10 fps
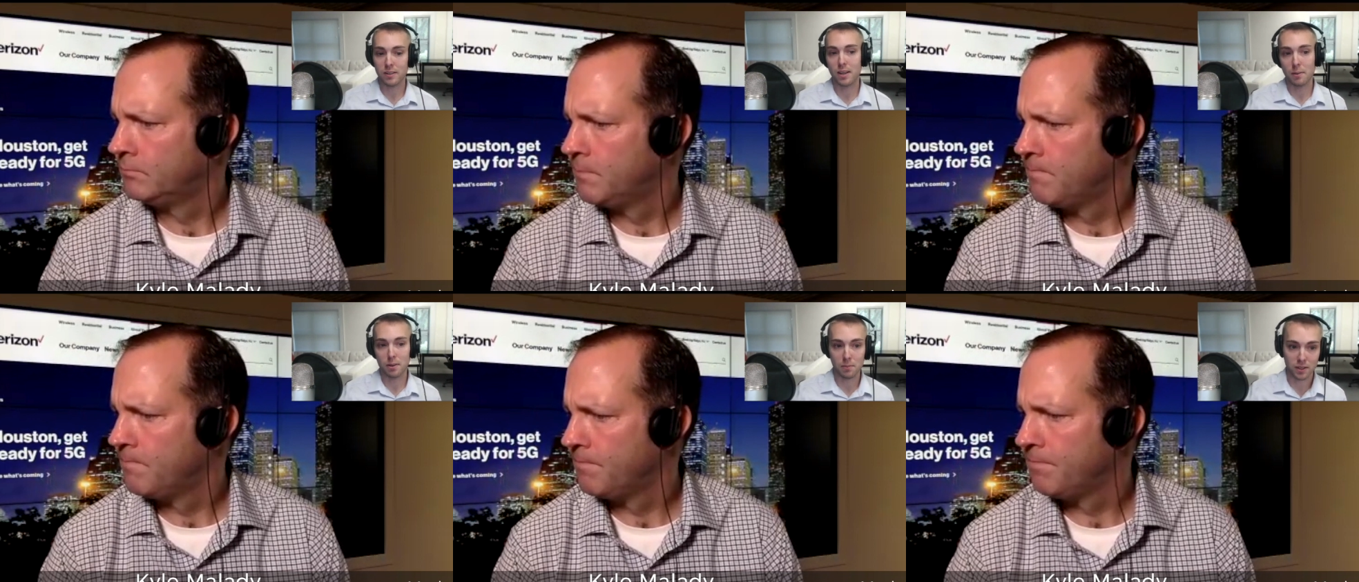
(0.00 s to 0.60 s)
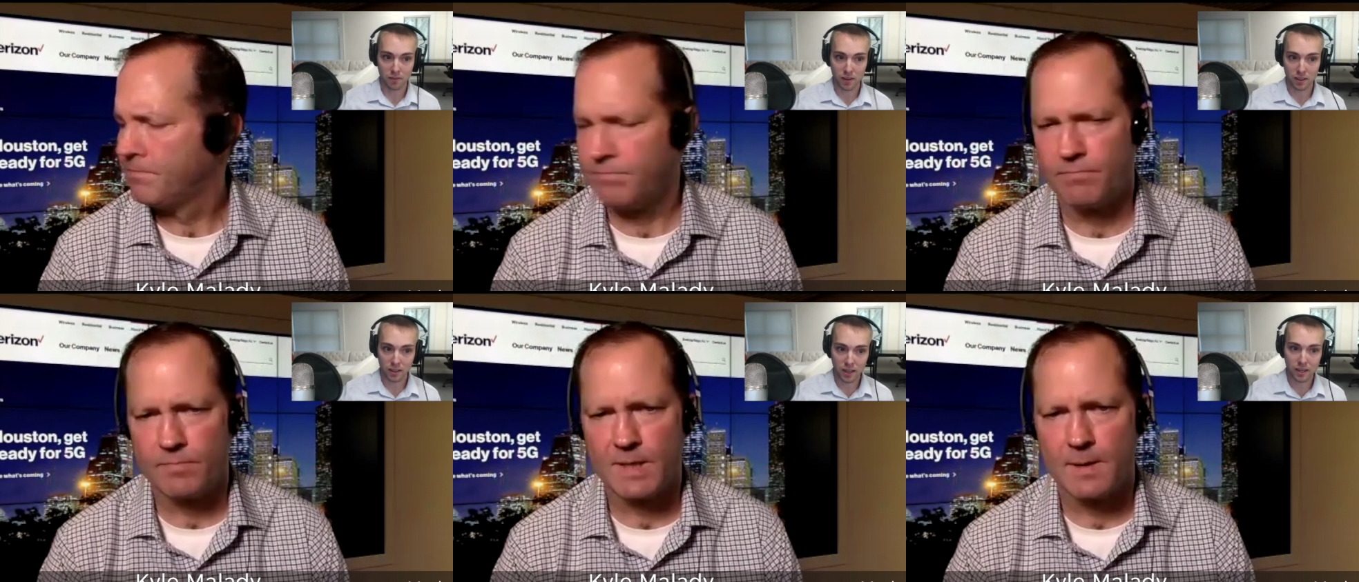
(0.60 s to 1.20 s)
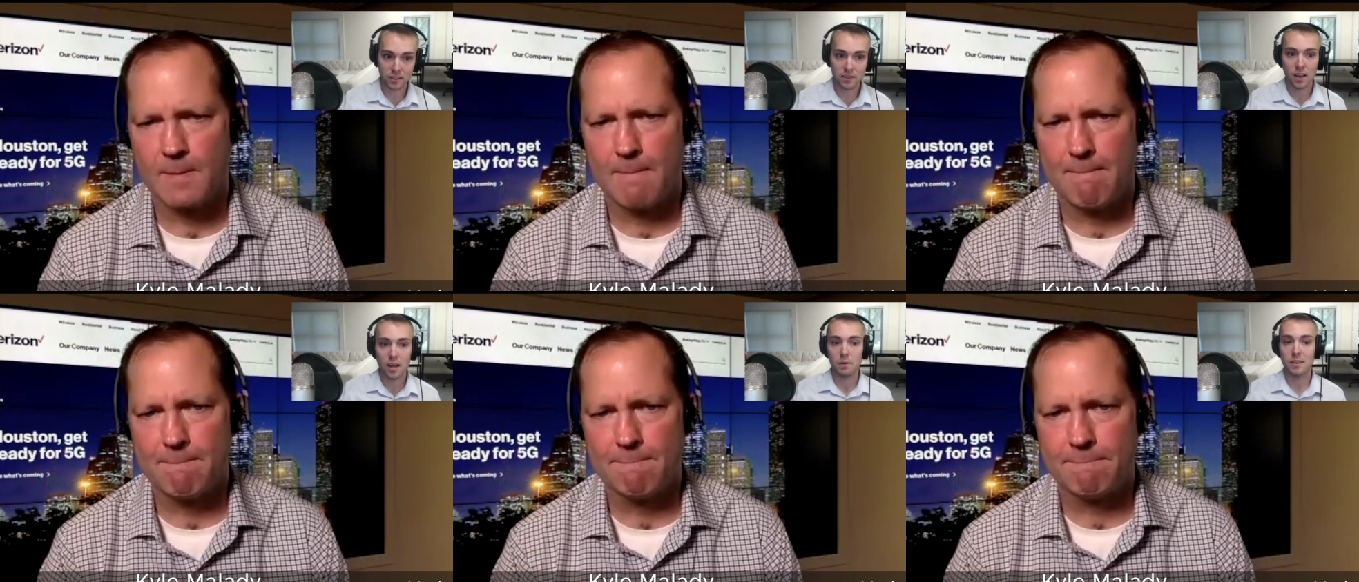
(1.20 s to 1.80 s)
Speaker 1: very excited about the predictive analytics.
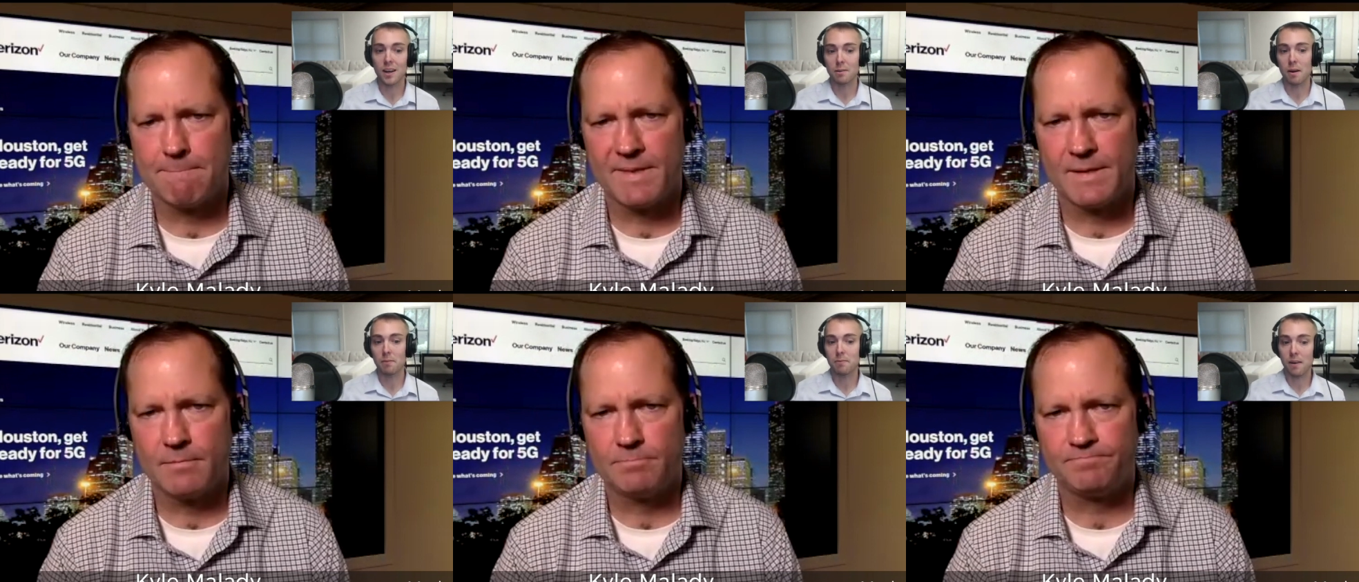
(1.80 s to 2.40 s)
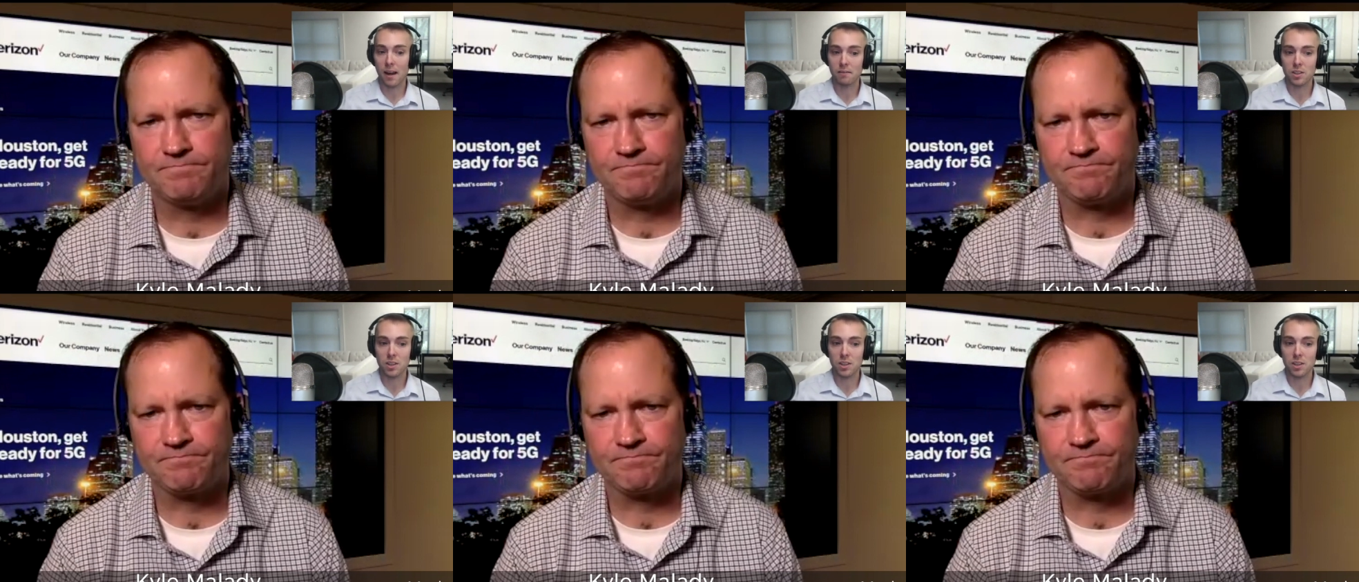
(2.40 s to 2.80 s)
We talked about five